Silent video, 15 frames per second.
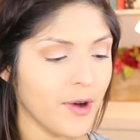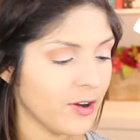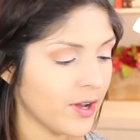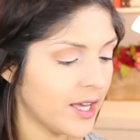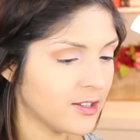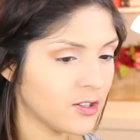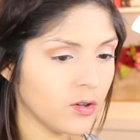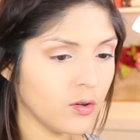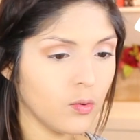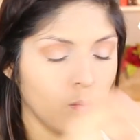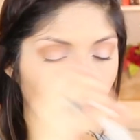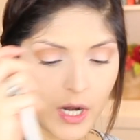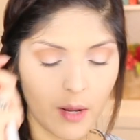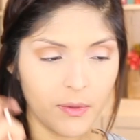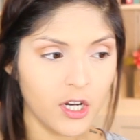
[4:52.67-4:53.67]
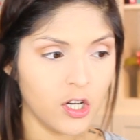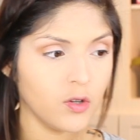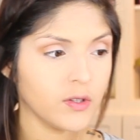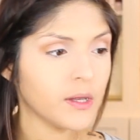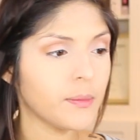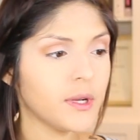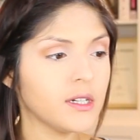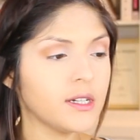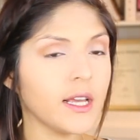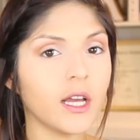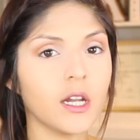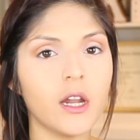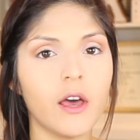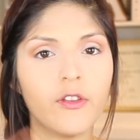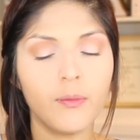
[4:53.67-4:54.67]
okay, so what I'm gonna do is I'm gonna take
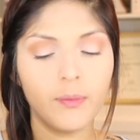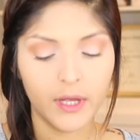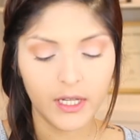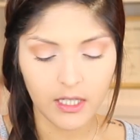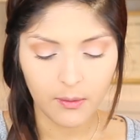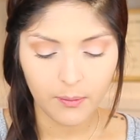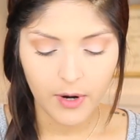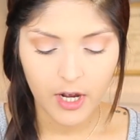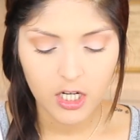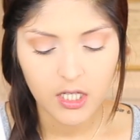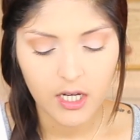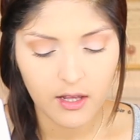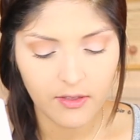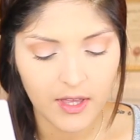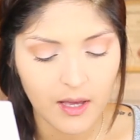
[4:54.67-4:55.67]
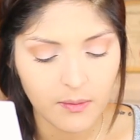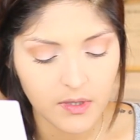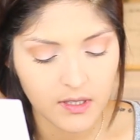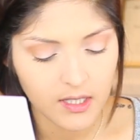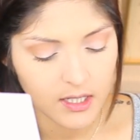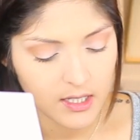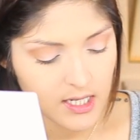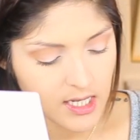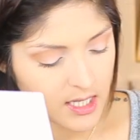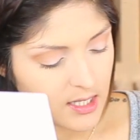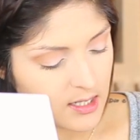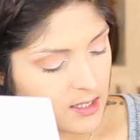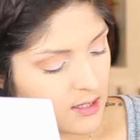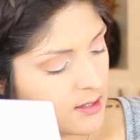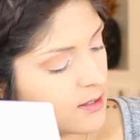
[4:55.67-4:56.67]
another blending brush, and I think I'm just gonna dig
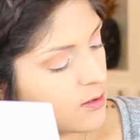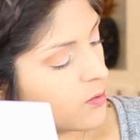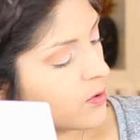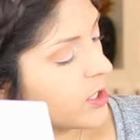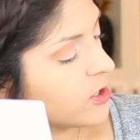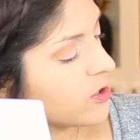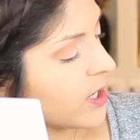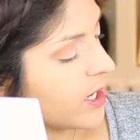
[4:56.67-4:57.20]
into this orange